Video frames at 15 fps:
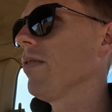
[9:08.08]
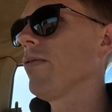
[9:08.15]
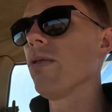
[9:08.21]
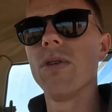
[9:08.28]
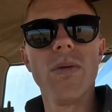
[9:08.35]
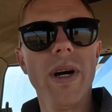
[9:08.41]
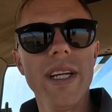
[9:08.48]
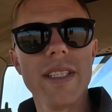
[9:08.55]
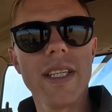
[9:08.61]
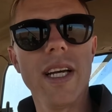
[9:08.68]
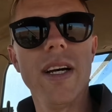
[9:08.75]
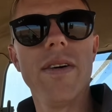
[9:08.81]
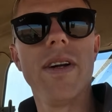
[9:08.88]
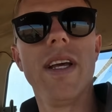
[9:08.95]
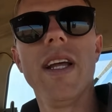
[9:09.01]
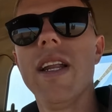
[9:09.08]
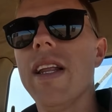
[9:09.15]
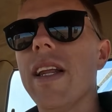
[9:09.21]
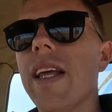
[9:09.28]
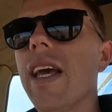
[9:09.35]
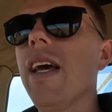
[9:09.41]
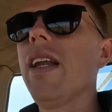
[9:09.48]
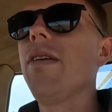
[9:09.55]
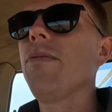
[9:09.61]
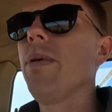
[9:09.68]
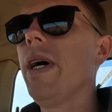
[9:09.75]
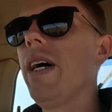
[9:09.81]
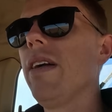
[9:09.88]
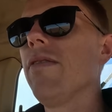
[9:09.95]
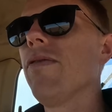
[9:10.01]
or 4 weeks ago and hit it again,
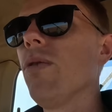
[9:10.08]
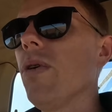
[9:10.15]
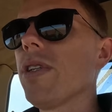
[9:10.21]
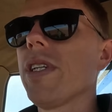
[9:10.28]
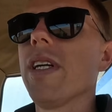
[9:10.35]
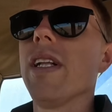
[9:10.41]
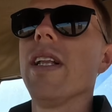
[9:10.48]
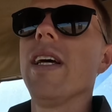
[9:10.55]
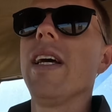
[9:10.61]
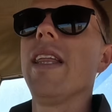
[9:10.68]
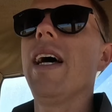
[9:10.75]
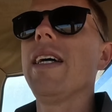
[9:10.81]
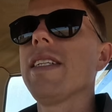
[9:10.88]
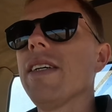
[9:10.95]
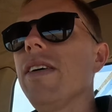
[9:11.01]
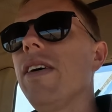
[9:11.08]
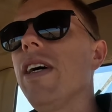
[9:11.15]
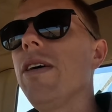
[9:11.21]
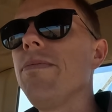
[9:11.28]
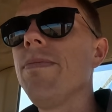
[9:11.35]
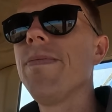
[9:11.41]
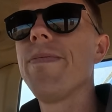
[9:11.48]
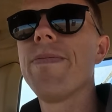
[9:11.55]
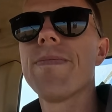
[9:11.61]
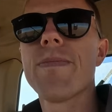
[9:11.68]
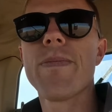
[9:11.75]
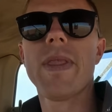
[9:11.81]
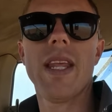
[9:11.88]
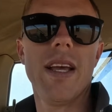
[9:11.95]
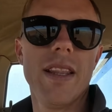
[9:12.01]
but unfortunately at that time
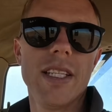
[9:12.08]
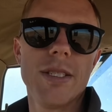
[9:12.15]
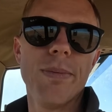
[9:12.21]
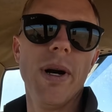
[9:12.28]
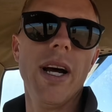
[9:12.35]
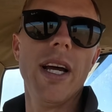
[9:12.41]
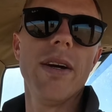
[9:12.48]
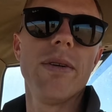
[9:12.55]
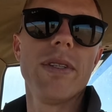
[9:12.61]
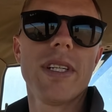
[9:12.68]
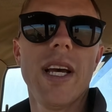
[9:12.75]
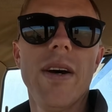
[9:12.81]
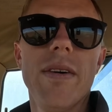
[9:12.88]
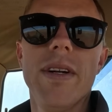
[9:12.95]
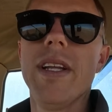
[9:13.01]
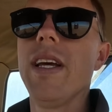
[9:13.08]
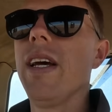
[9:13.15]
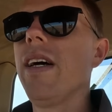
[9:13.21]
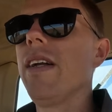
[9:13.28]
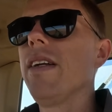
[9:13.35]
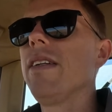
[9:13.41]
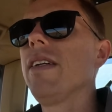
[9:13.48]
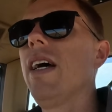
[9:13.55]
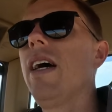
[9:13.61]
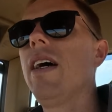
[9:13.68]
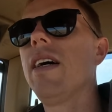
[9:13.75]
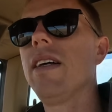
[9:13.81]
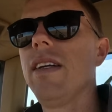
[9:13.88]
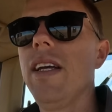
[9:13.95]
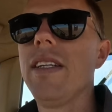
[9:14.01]
the sprayer was going down
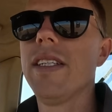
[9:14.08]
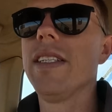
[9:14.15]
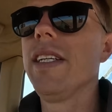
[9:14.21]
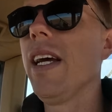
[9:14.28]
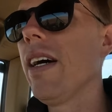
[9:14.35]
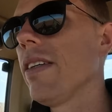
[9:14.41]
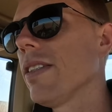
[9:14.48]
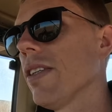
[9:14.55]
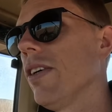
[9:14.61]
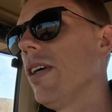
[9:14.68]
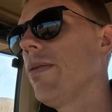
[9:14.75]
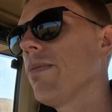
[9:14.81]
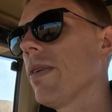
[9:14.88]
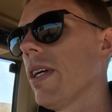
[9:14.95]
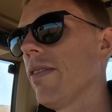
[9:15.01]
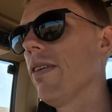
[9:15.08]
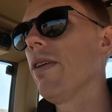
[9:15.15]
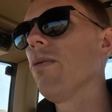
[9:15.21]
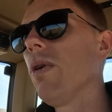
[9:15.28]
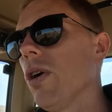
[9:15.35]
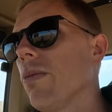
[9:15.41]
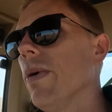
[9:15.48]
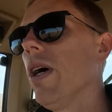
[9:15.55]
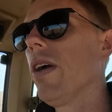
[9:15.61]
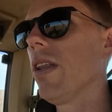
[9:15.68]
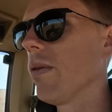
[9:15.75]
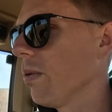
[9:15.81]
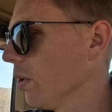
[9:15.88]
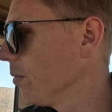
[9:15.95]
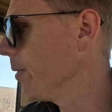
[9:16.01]
into downtime for the wheel motor.
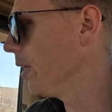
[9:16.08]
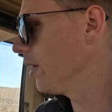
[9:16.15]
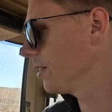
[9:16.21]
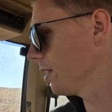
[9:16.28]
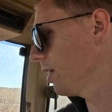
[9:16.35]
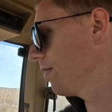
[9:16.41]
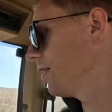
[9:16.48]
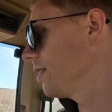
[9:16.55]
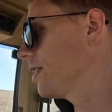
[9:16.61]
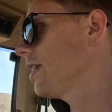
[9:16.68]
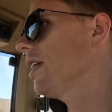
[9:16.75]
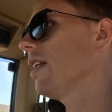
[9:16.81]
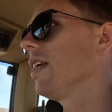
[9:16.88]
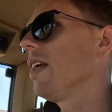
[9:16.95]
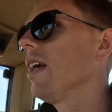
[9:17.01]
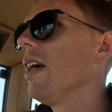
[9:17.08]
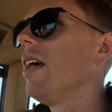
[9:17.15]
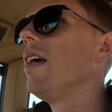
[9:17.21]
The wheel motor's over in Sydney.